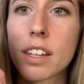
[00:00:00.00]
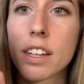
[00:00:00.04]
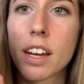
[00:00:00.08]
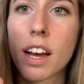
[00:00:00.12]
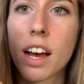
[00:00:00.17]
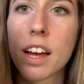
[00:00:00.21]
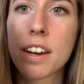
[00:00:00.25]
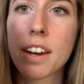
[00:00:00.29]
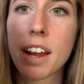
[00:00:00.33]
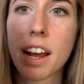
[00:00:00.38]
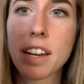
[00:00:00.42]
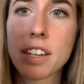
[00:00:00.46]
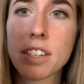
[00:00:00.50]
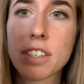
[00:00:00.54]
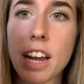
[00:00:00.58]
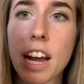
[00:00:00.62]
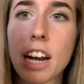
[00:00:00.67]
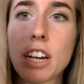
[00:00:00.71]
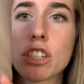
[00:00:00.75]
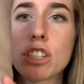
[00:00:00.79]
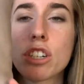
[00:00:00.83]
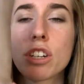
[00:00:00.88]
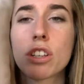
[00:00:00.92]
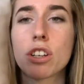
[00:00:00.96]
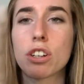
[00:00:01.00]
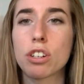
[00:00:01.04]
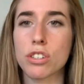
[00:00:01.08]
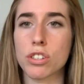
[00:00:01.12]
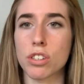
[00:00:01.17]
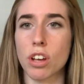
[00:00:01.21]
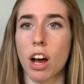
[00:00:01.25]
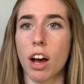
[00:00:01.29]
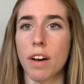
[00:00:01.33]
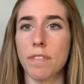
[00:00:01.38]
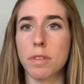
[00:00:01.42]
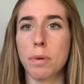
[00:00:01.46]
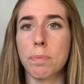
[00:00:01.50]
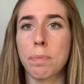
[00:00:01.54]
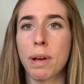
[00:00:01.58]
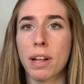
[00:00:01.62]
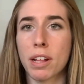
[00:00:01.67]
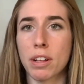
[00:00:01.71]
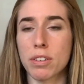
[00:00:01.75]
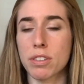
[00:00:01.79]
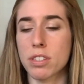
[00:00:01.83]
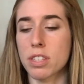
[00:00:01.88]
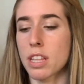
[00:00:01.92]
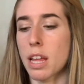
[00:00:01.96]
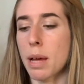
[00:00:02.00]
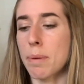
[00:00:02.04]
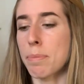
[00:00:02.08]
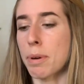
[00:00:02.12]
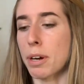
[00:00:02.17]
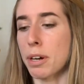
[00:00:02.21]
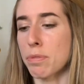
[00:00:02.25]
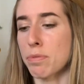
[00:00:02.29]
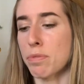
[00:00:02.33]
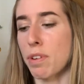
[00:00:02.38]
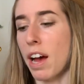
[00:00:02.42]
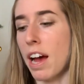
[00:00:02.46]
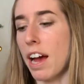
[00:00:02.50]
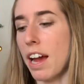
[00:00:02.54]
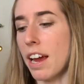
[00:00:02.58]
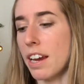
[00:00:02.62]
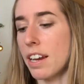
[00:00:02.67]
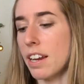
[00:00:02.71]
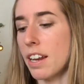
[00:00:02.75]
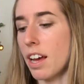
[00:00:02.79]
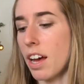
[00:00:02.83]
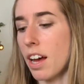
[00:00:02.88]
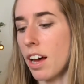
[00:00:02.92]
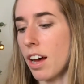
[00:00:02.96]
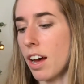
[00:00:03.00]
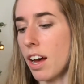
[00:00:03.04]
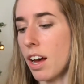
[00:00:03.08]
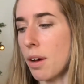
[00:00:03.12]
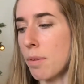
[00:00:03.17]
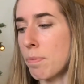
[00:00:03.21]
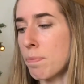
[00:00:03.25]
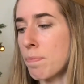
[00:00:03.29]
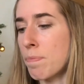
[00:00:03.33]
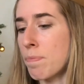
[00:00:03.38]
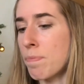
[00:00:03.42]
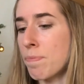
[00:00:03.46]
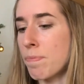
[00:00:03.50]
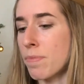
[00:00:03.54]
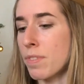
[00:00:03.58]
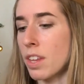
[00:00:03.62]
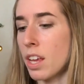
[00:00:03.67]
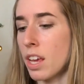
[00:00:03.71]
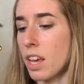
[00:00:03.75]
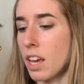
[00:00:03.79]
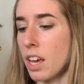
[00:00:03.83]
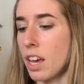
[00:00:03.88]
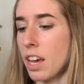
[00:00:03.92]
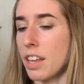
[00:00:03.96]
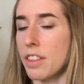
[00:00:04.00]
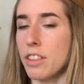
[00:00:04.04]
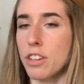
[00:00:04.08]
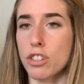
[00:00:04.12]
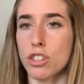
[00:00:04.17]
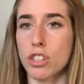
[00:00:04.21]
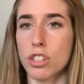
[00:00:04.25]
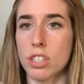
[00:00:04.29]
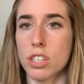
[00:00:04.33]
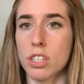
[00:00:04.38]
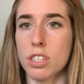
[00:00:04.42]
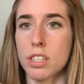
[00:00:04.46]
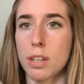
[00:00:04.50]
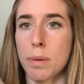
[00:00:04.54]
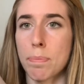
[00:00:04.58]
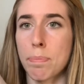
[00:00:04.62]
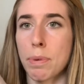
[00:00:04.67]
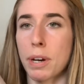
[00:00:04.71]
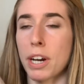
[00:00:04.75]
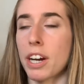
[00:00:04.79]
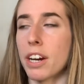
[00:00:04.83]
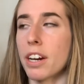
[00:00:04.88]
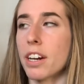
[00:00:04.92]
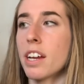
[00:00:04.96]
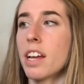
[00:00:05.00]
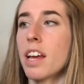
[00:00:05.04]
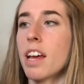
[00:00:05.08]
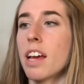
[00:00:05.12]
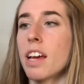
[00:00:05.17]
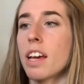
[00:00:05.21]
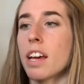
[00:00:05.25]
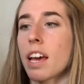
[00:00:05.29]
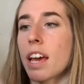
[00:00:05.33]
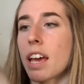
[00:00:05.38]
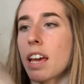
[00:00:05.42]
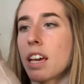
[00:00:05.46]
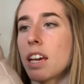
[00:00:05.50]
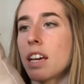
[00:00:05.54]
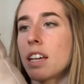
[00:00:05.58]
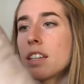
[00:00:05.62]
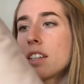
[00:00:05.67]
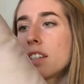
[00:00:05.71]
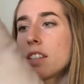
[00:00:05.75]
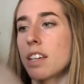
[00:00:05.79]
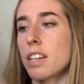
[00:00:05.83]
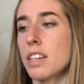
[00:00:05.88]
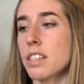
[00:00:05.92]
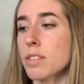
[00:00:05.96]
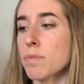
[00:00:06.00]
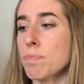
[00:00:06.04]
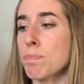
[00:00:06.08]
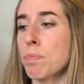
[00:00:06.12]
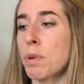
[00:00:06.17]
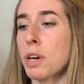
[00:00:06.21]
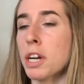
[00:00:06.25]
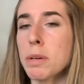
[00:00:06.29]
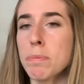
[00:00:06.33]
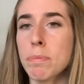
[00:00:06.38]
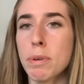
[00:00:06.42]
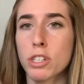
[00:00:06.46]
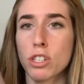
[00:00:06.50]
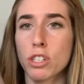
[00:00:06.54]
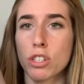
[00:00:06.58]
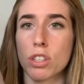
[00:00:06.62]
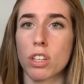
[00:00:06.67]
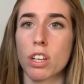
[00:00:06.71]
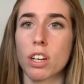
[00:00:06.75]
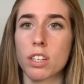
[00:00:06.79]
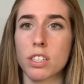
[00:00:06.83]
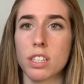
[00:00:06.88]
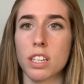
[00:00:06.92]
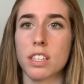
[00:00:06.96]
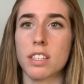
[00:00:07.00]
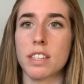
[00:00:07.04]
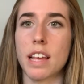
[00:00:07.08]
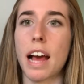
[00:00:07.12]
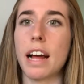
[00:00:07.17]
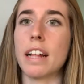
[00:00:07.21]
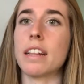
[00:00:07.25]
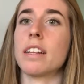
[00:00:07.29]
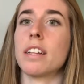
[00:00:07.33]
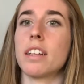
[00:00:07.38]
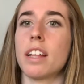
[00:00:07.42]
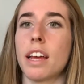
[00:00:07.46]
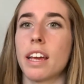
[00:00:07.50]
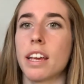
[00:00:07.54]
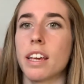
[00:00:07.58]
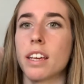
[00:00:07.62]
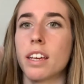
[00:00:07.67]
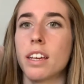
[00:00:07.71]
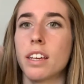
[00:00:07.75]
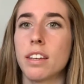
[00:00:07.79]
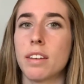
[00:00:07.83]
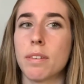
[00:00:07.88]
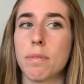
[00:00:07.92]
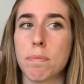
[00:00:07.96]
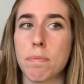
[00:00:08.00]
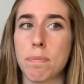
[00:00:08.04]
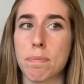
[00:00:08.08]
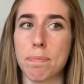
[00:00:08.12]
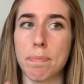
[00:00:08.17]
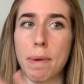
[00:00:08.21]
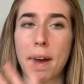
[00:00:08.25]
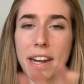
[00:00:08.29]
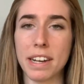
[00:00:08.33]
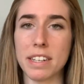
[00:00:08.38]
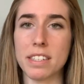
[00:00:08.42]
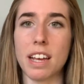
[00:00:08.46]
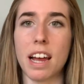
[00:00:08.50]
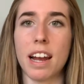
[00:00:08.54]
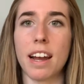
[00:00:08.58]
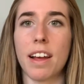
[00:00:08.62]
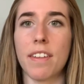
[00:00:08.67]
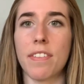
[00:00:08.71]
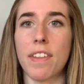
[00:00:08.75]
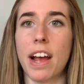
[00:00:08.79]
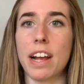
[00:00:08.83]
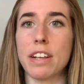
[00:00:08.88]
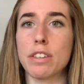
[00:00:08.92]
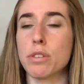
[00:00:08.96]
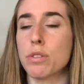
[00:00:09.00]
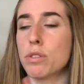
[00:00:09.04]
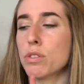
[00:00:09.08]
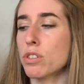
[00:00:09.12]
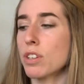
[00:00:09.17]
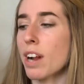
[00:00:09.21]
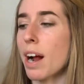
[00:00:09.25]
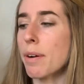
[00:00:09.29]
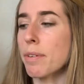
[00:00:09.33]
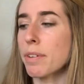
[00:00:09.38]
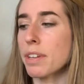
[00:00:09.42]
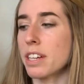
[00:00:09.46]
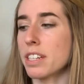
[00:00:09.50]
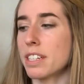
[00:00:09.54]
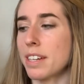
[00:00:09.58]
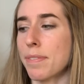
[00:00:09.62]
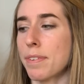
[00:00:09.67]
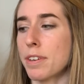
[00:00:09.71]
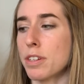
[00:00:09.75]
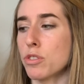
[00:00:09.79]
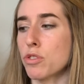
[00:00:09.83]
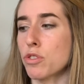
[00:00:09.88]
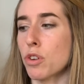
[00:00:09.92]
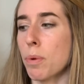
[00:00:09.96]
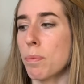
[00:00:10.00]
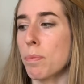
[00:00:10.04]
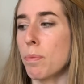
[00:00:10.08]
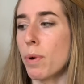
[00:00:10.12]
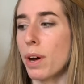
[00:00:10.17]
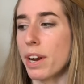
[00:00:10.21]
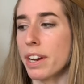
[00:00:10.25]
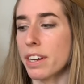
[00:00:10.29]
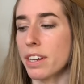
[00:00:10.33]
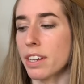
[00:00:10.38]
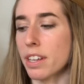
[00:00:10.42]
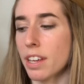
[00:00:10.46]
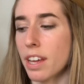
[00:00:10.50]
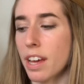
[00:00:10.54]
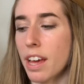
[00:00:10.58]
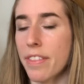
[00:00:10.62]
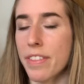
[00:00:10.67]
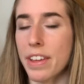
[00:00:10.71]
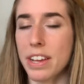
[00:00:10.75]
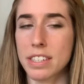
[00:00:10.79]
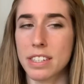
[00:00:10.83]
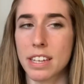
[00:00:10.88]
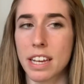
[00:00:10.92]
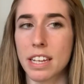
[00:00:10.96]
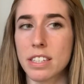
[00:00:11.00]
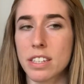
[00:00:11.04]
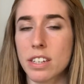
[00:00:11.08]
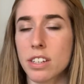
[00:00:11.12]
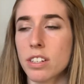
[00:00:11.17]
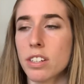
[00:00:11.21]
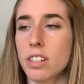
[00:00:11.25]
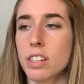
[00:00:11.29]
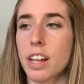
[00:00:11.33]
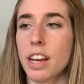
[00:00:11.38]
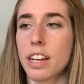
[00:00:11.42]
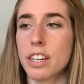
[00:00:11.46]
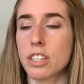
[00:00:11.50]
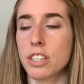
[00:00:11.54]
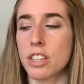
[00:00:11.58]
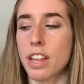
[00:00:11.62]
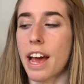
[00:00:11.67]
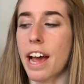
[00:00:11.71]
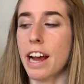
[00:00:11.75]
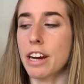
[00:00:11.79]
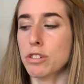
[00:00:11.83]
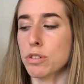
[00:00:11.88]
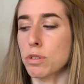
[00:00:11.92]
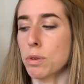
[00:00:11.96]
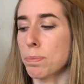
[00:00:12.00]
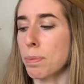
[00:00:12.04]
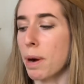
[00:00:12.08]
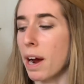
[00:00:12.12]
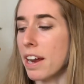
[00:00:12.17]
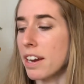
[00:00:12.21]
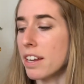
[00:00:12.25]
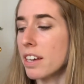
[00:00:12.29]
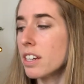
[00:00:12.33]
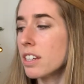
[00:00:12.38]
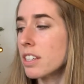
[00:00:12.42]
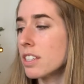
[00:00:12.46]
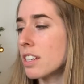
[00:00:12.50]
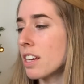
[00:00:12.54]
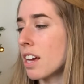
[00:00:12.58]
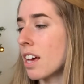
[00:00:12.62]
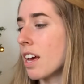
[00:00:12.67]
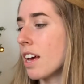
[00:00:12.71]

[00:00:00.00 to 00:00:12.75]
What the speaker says: a nice texture, they're soft, the pillows in them are fine. There's just a zipper, and this pretty much looks exactly like my design online, so there's not really a difference from what they say it's going to look like to the actual product.